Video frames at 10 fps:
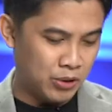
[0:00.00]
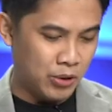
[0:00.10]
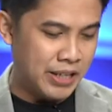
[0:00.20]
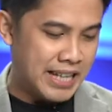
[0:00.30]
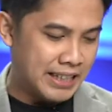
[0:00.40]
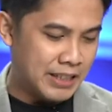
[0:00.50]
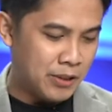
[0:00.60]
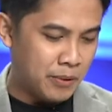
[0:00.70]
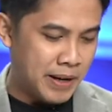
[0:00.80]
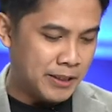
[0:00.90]
Tuloy natin
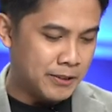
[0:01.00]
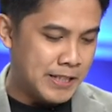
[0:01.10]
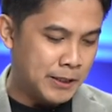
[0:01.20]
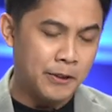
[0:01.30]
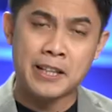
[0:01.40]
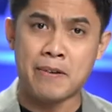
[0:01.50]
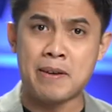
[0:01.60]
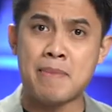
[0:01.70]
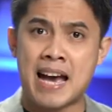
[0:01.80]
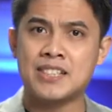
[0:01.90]
yung kwento dito. Now
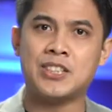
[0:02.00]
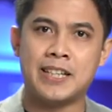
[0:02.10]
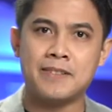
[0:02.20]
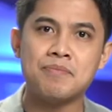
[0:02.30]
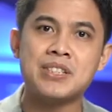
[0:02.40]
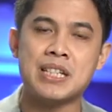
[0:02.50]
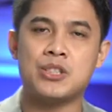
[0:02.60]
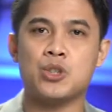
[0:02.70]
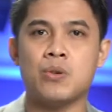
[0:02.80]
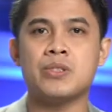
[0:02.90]
imagine si
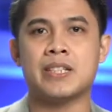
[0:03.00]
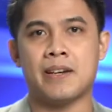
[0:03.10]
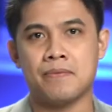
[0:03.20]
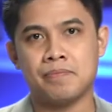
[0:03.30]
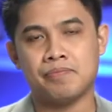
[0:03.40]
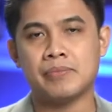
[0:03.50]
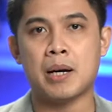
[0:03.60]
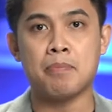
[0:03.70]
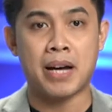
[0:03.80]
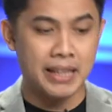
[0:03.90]
Joseph,
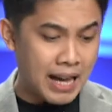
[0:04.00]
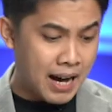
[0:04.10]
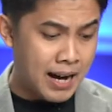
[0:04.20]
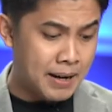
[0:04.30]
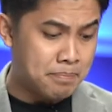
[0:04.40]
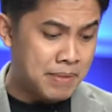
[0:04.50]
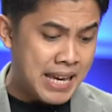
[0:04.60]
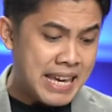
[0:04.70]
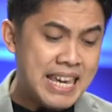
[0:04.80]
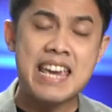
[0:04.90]
upon
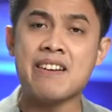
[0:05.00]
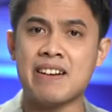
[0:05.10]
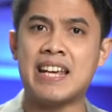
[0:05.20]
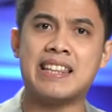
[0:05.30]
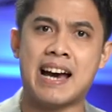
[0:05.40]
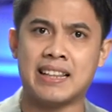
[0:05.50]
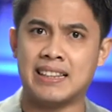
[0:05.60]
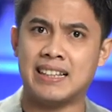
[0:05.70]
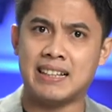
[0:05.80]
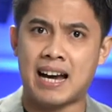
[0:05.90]
hearing that,
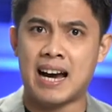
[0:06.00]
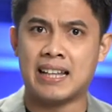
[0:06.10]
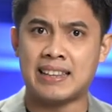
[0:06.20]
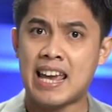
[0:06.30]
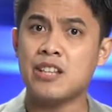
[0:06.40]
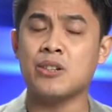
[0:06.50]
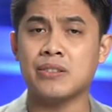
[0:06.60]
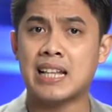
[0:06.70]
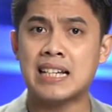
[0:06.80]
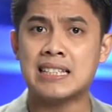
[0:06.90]
take
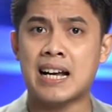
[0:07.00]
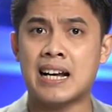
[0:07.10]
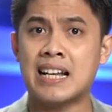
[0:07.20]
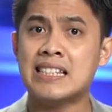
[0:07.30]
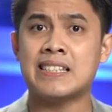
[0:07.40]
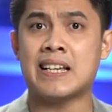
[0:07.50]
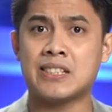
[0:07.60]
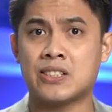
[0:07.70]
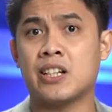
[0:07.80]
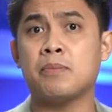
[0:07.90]
note, nasa
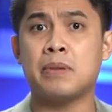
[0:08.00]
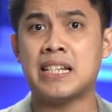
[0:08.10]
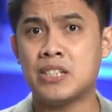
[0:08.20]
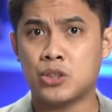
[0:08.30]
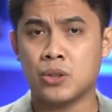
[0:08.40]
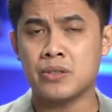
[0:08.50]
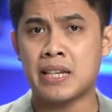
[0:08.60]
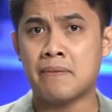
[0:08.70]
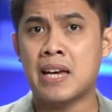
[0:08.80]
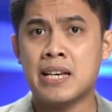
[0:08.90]
ancestral place si
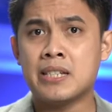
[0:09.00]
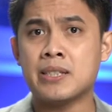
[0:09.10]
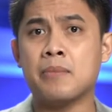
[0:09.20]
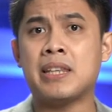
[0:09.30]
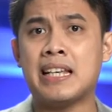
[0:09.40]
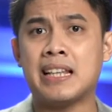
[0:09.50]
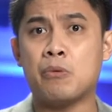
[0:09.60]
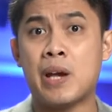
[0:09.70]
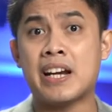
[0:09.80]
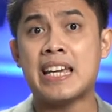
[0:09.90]
Joseph. Something that,
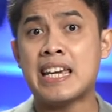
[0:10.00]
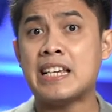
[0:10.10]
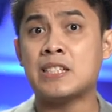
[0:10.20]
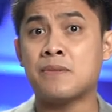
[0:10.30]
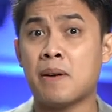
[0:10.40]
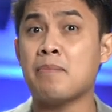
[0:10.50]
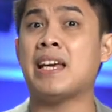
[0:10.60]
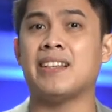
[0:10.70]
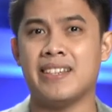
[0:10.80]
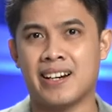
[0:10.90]
where he is
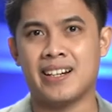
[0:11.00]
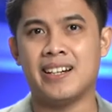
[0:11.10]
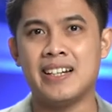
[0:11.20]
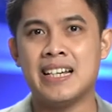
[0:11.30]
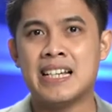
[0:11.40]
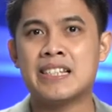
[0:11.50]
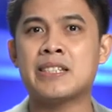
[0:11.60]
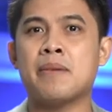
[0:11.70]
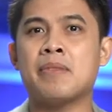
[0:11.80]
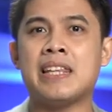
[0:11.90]
familiar.
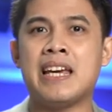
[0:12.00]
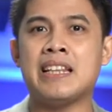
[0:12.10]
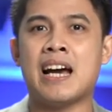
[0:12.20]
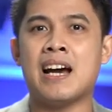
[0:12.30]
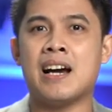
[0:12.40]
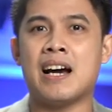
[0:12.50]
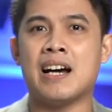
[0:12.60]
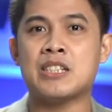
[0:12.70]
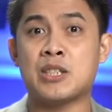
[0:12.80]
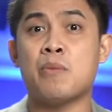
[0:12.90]
Something na
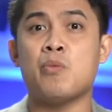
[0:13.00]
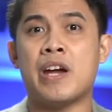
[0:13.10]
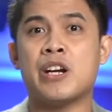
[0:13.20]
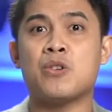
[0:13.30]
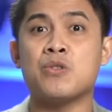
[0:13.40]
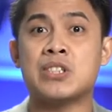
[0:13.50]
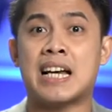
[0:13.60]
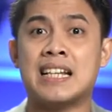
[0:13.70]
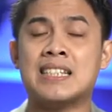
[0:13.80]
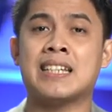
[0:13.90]
somewhere kung
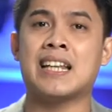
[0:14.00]
saan siya